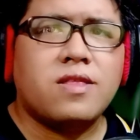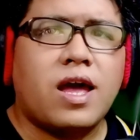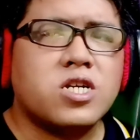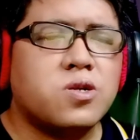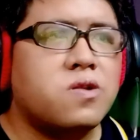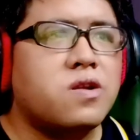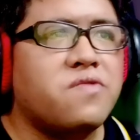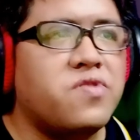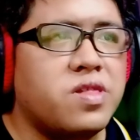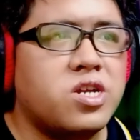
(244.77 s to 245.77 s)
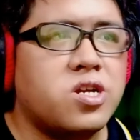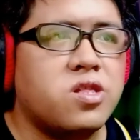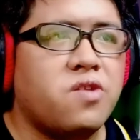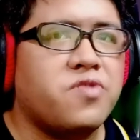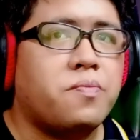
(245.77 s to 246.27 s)
actual revelation
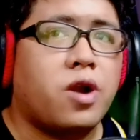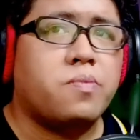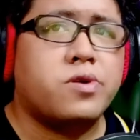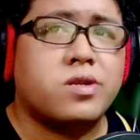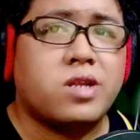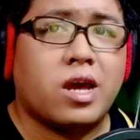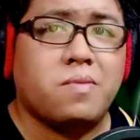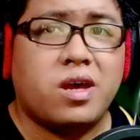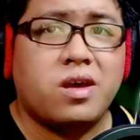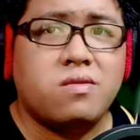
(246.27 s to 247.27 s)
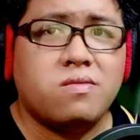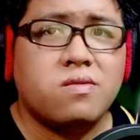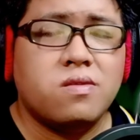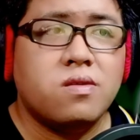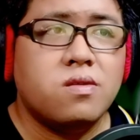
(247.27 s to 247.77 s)
of the proper timeline?
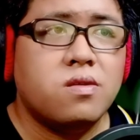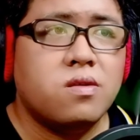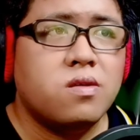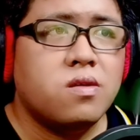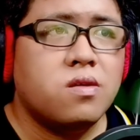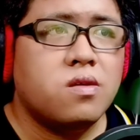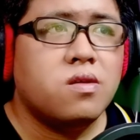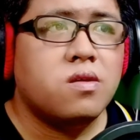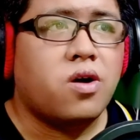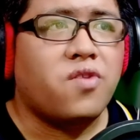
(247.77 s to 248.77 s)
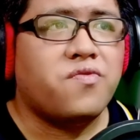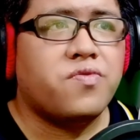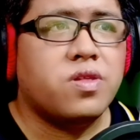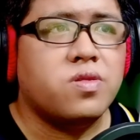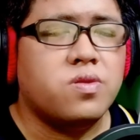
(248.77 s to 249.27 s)
of
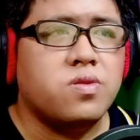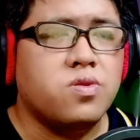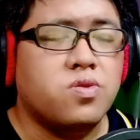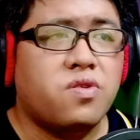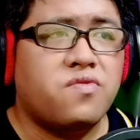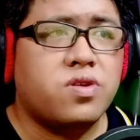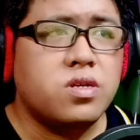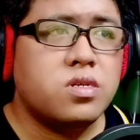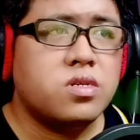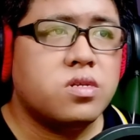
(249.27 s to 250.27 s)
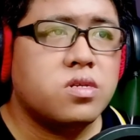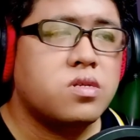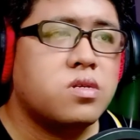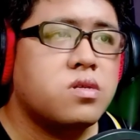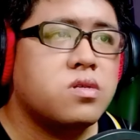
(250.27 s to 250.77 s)
the Loonaverse?
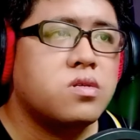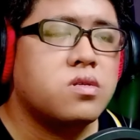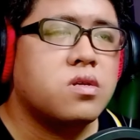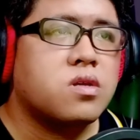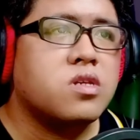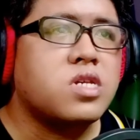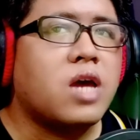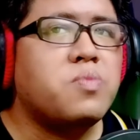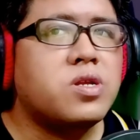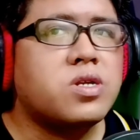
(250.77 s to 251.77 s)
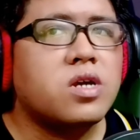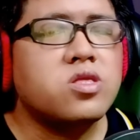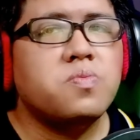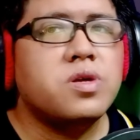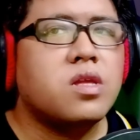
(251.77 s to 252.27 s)
Because I've been trying to
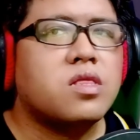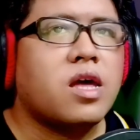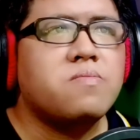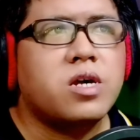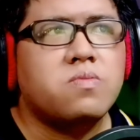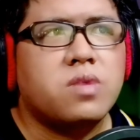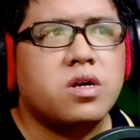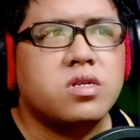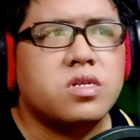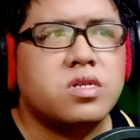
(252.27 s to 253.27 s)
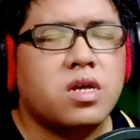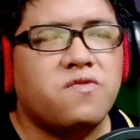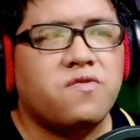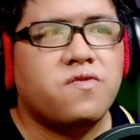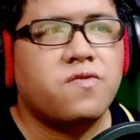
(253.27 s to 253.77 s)
build the timeline
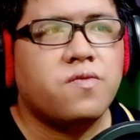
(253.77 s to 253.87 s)
myself.